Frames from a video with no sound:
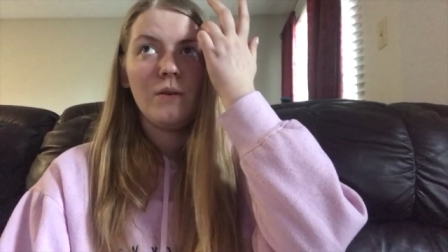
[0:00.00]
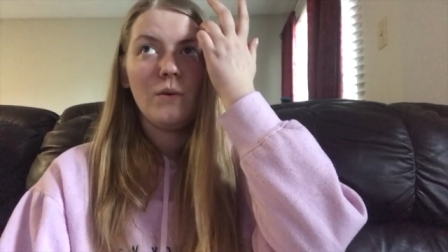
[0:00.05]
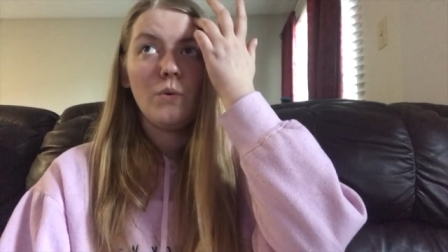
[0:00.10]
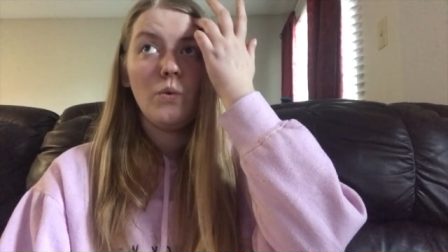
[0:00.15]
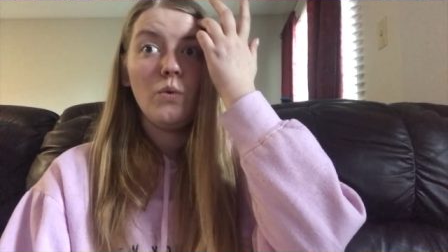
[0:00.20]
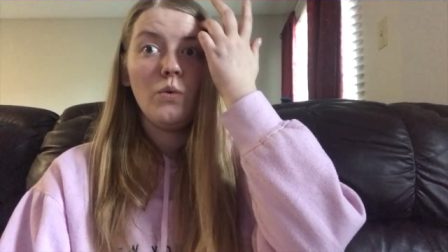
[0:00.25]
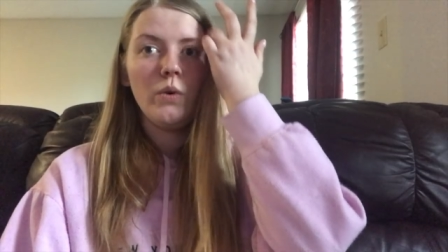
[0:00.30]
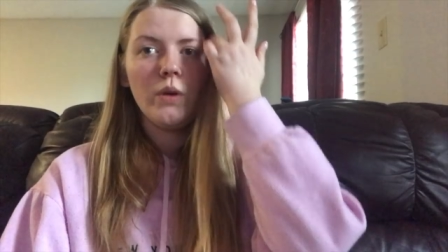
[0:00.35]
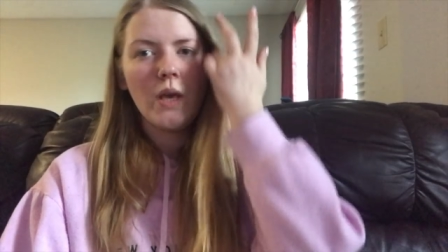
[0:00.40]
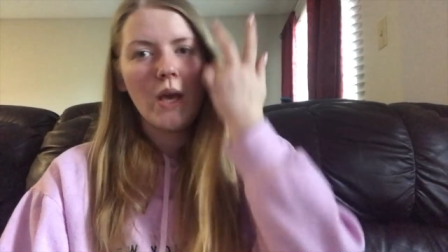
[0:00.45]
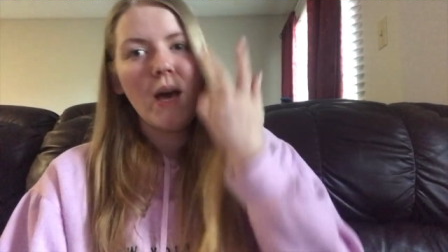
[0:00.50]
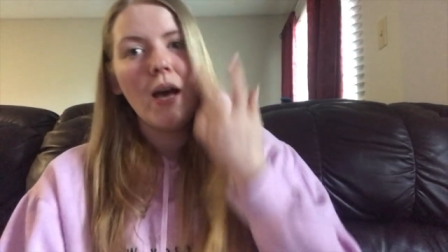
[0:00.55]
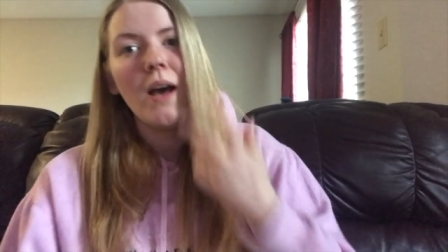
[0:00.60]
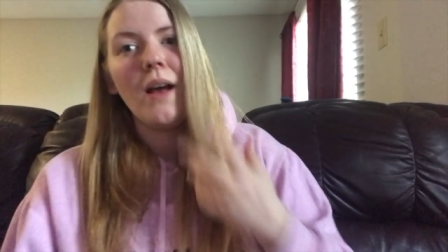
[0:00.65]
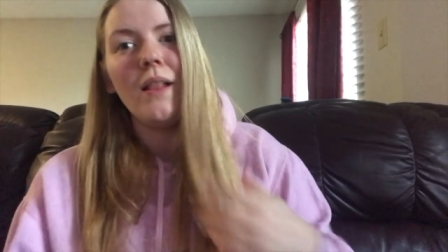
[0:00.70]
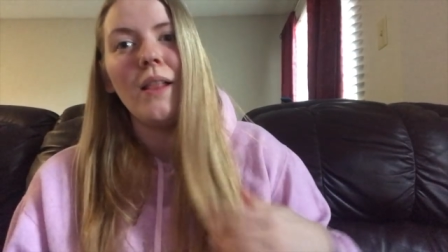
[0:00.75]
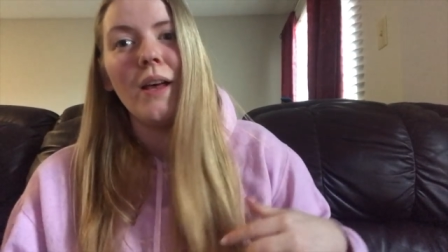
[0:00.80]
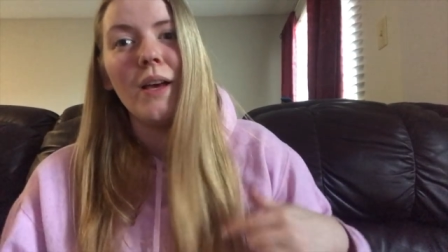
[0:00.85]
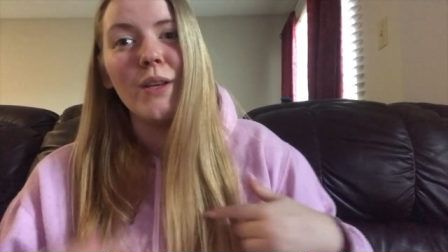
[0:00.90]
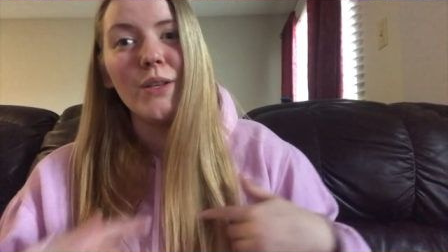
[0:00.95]
Oh
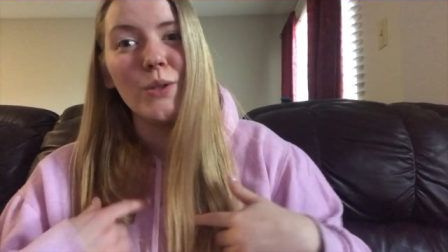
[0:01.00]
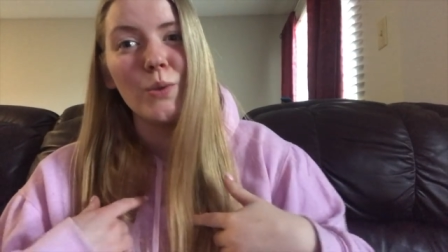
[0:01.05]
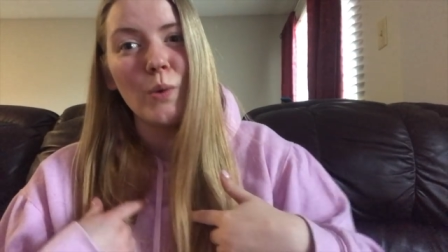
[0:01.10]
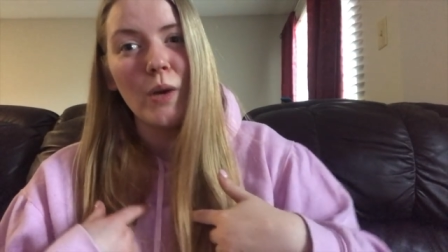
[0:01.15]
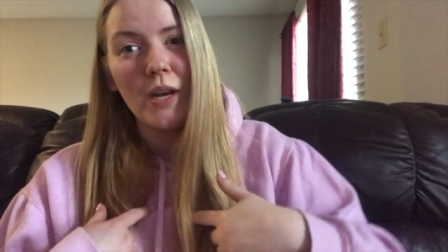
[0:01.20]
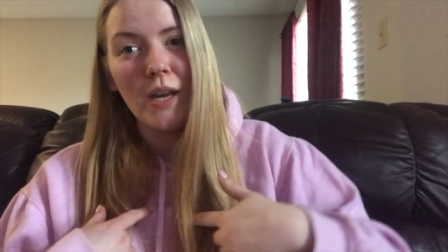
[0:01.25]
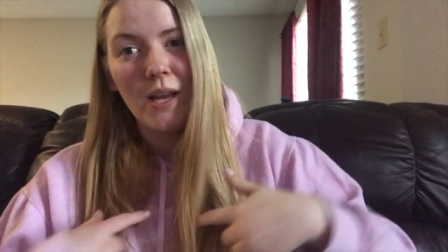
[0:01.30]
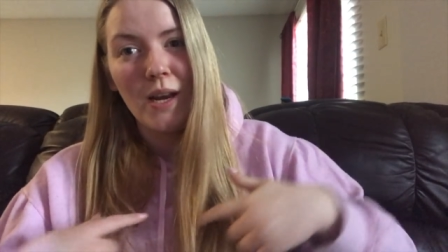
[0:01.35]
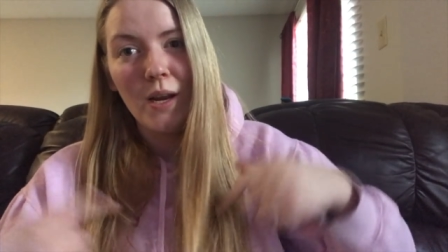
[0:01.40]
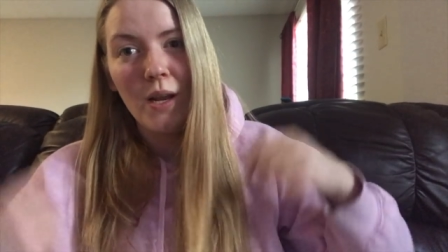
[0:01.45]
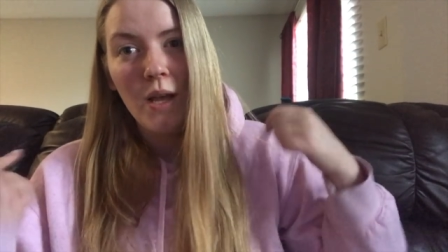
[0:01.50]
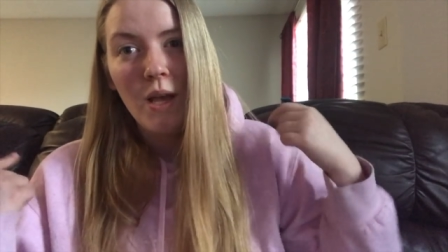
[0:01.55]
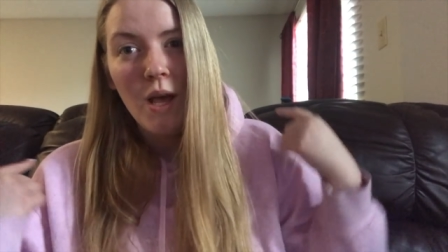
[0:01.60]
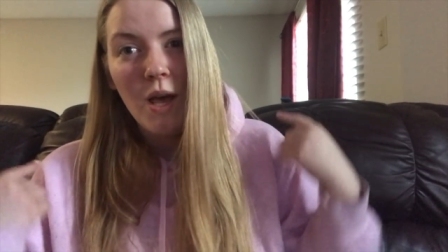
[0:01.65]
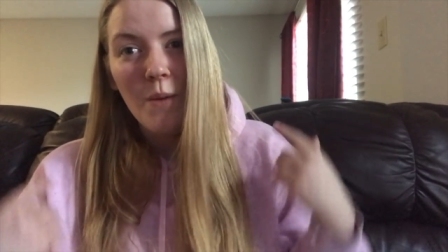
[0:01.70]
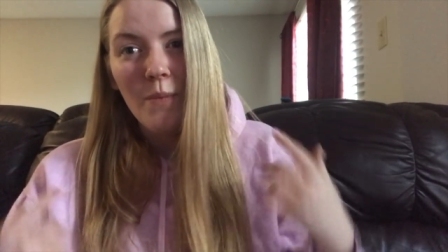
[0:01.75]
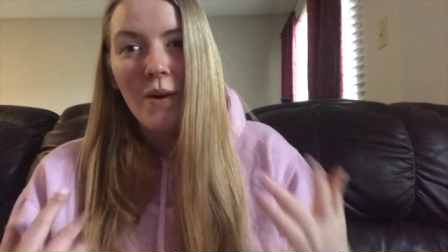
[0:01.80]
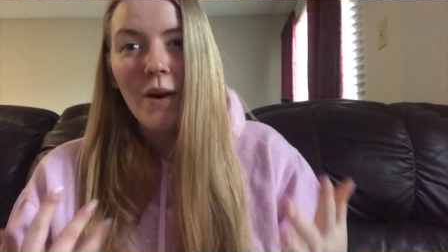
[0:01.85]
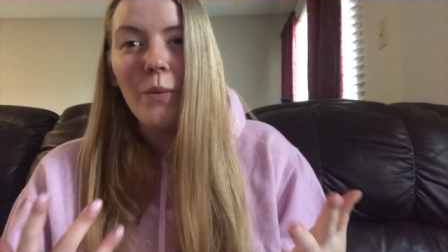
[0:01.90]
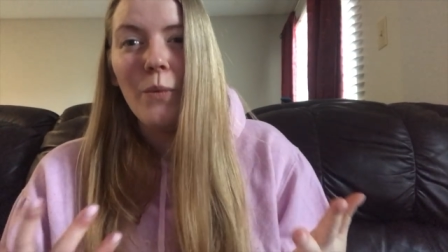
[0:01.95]
yeah, like sweaty and
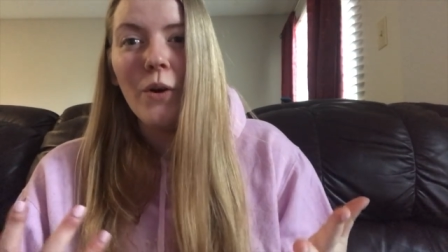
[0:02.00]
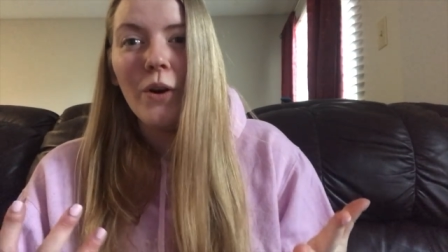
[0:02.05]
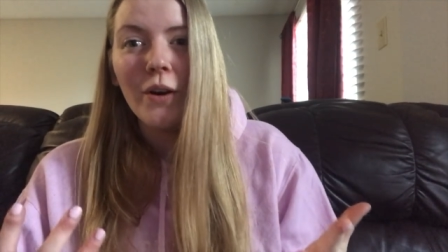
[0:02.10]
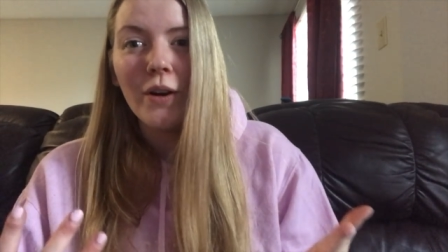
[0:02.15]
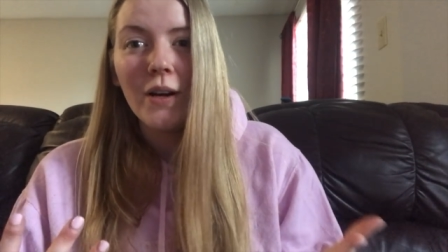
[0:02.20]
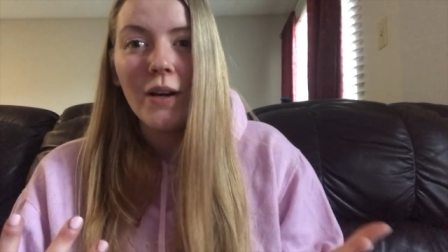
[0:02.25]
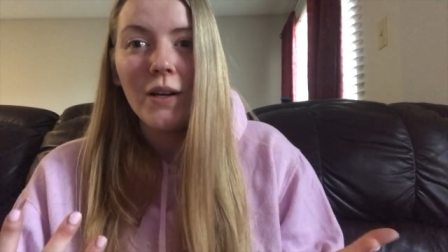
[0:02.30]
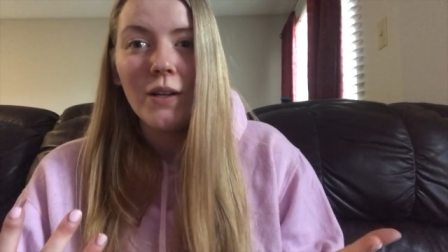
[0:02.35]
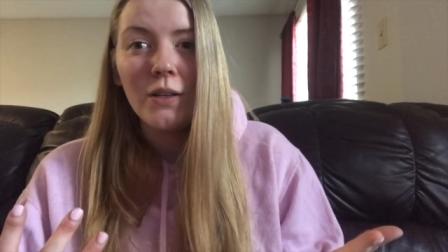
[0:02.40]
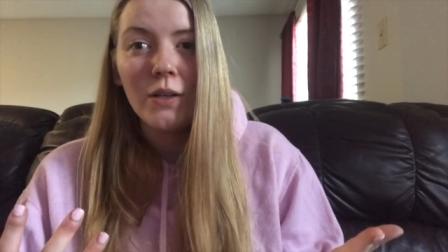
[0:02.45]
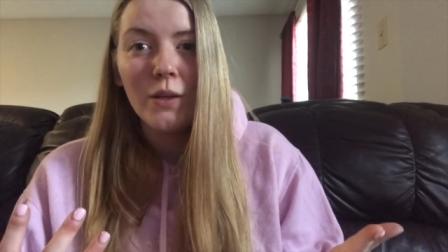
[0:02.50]
my workout